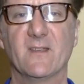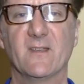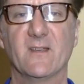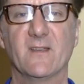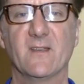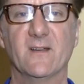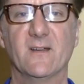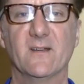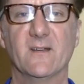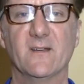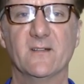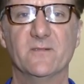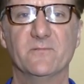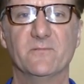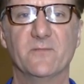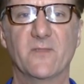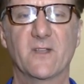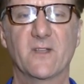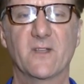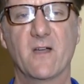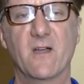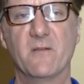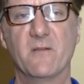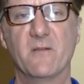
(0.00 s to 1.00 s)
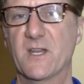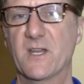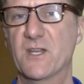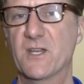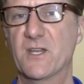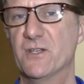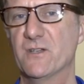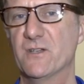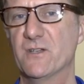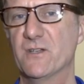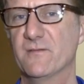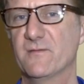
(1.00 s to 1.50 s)
The
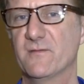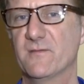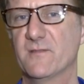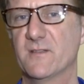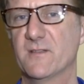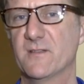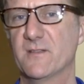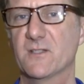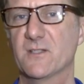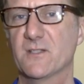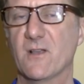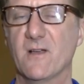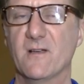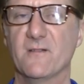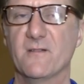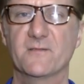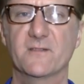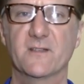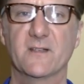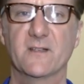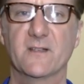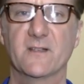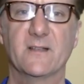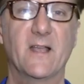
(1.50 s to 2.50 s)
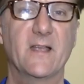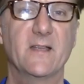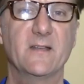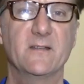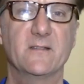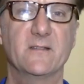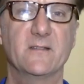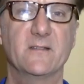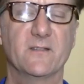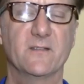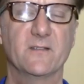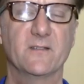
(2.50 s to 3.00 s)
combination of soft and
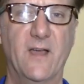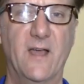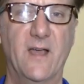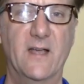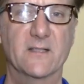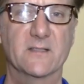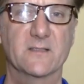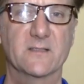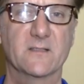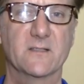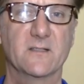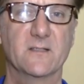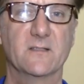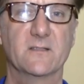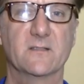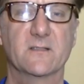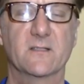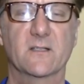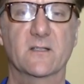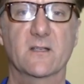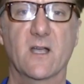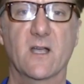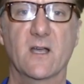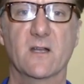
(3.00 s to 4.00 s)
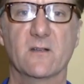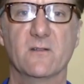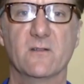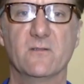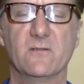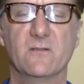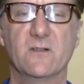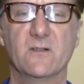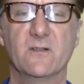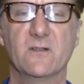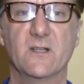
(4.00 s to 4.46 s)
light and fast staccato